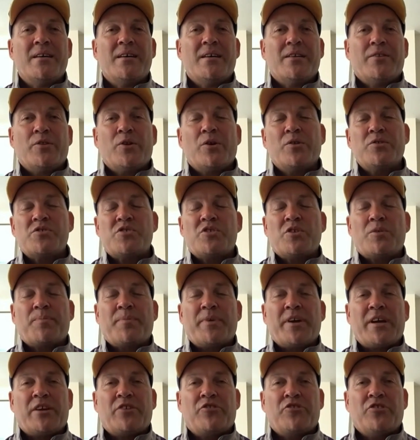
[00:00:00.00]

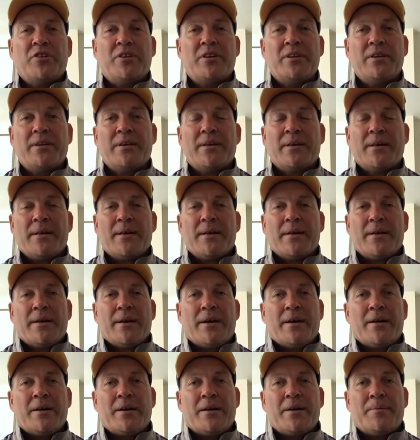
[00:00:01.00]
non-stop action,
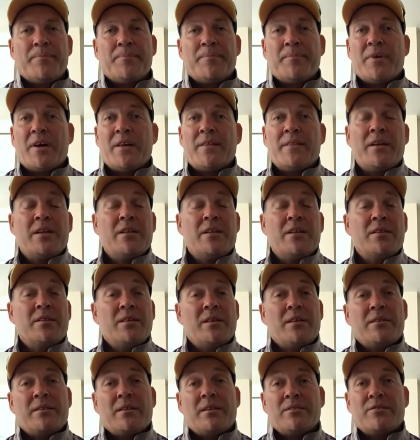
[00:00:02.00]
um, and then
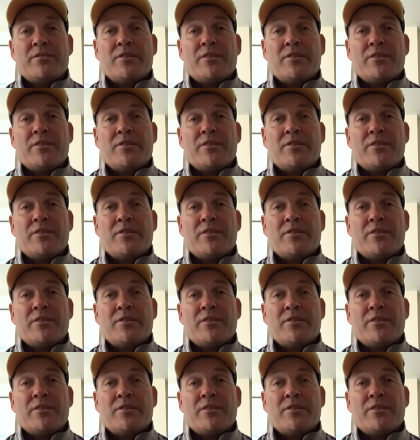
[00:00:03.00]
you